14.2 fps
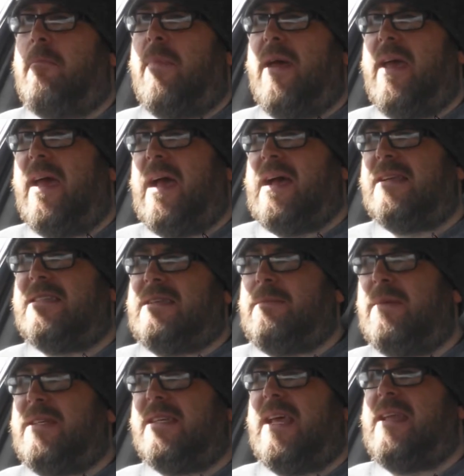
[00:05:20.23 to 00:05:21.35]
but it has to
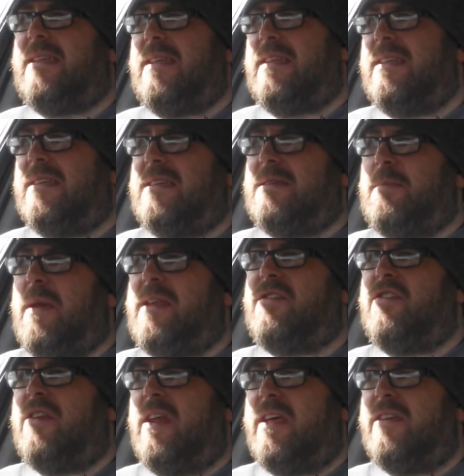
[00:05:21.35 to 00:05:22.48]
be said that the
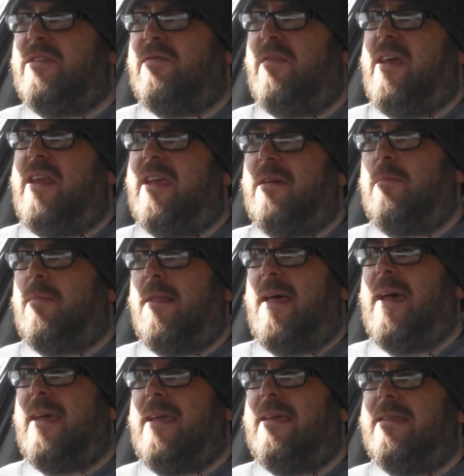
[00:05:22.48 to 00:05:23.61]
suspension is very
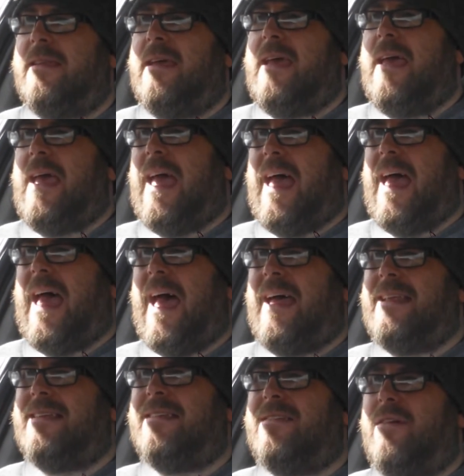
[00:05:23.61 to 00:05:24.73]
compliant
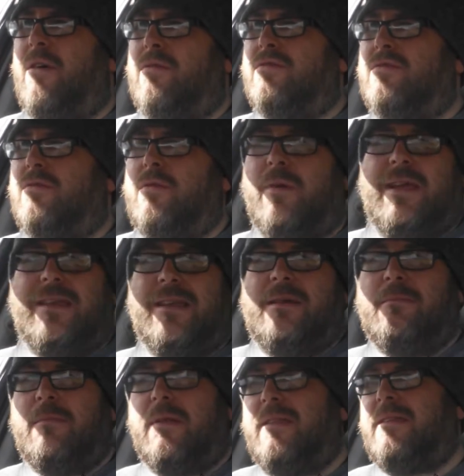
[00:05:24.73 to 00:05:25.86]
and also quite
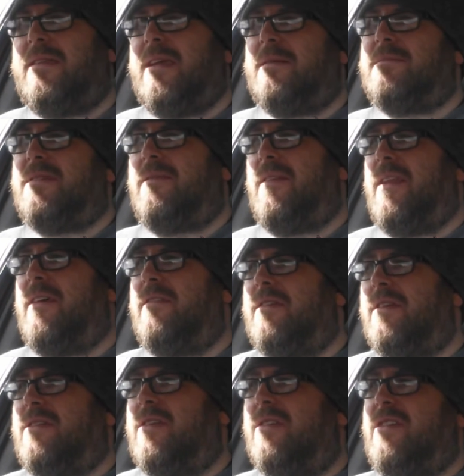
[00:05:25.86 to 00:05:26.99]
nimble in terms of
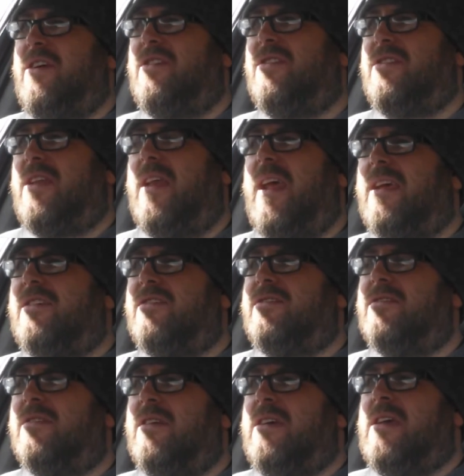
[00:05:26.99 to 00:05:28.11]
allowing you to change
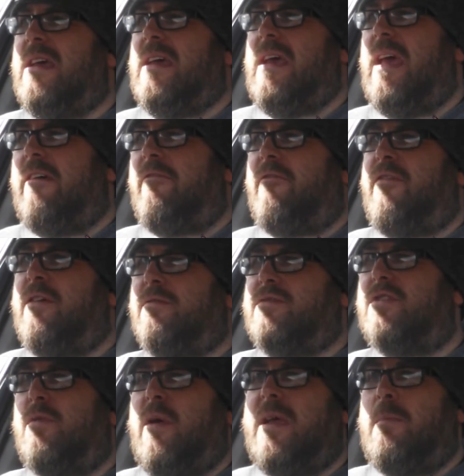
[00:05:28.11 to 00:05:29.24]
direction. It
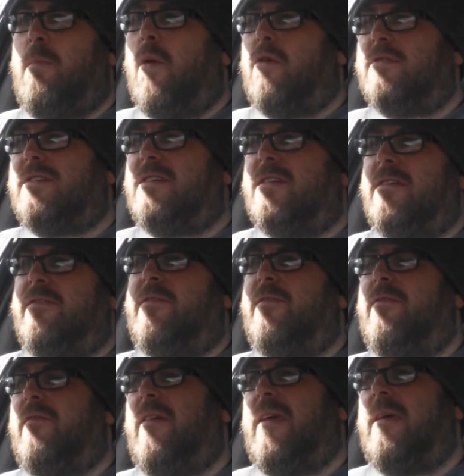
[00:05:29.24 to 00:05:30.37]
feels quite positive,
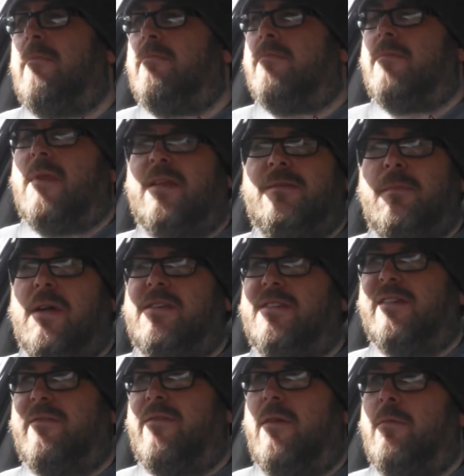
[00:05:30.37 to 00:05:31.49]
as much
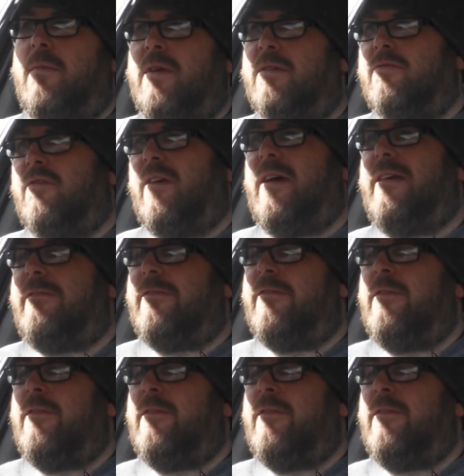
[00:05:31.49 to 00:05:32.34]
as a front wheel drive